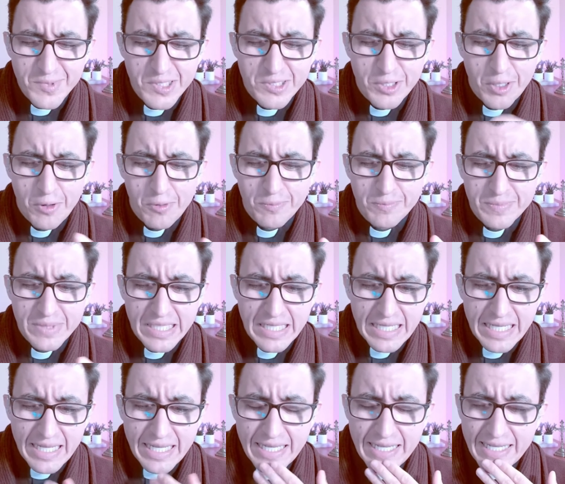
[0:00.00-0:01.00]
So
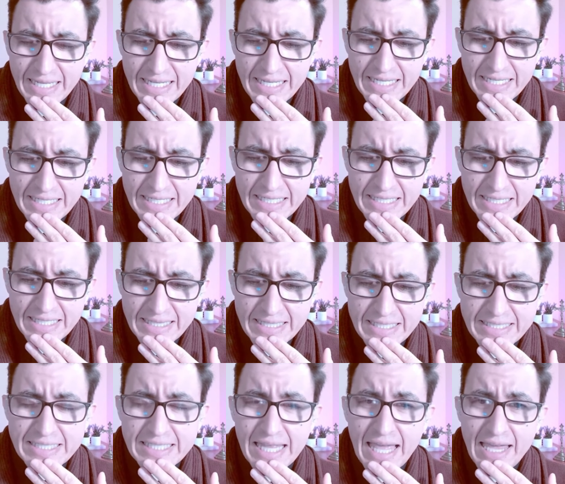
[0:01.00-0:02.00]

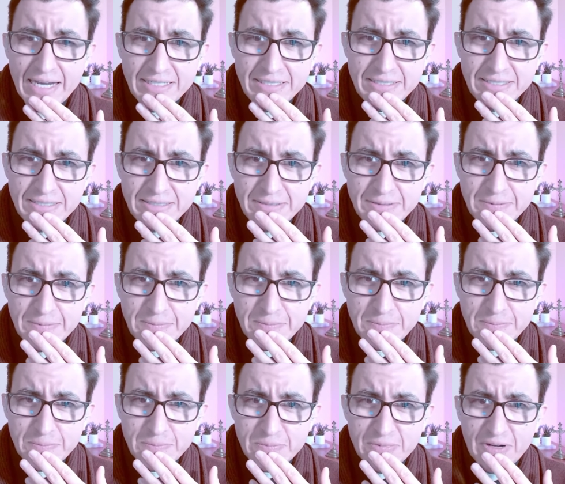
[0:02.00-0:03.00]
this Lent,
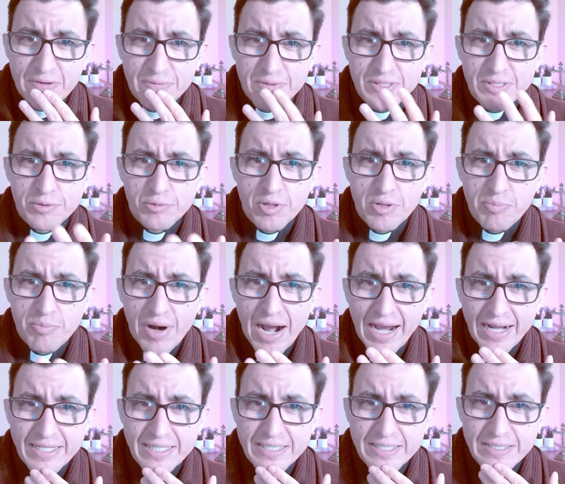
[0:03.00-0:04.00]
we have these three
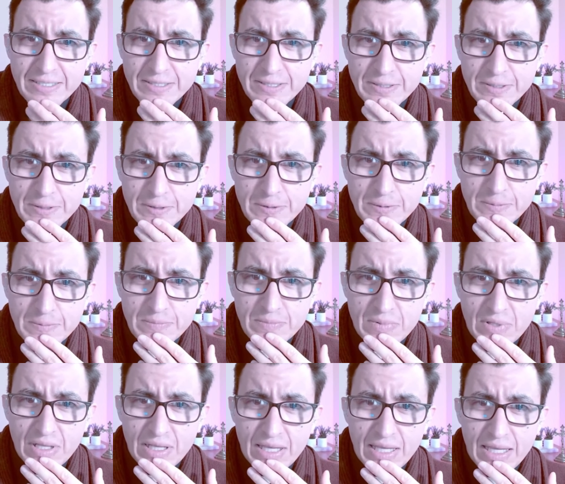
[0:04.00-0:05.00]
practices.
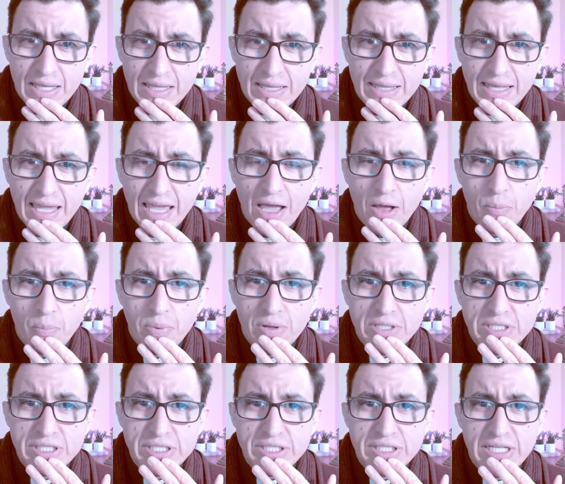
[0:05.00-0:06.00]
They help
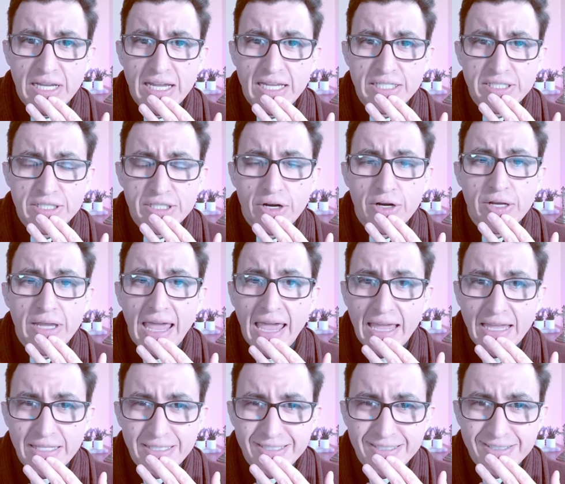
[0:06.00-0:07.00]
us change our
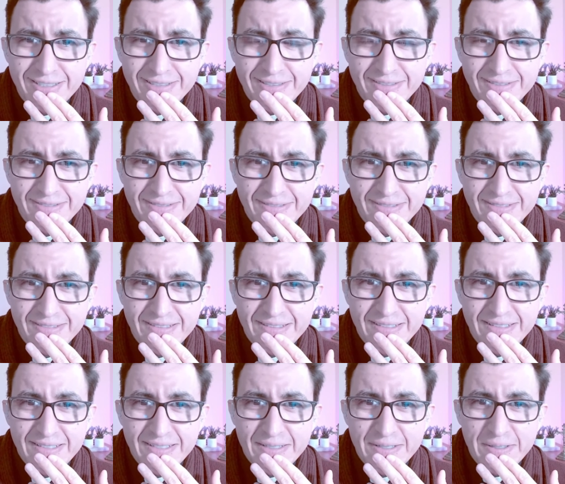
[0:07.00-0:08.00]
gaze.
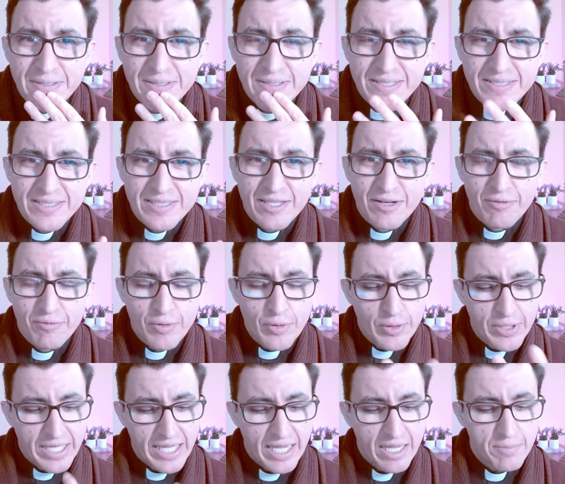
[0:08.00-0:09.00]
Instead of
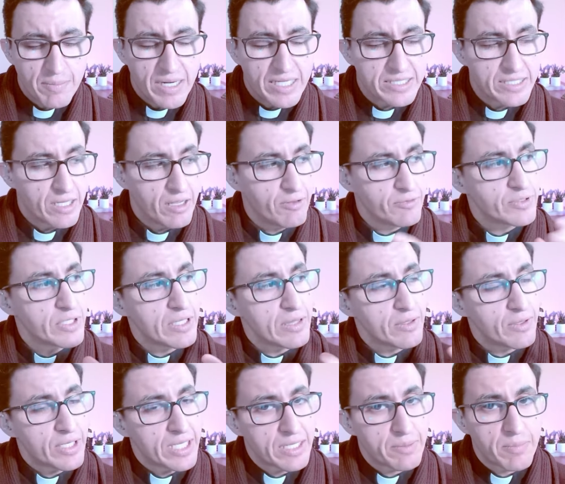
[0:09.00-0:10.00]
looking at myself, so I
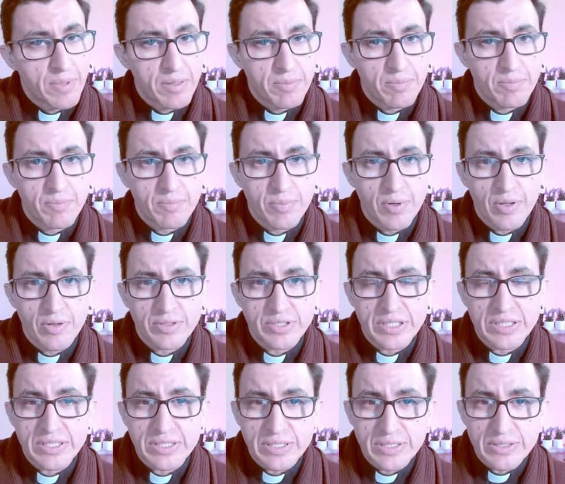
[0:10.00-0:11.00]
look at my brothers
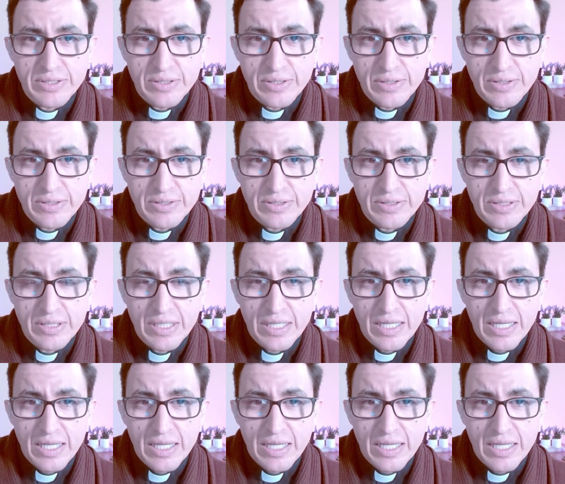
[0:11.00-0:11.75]
and sisters.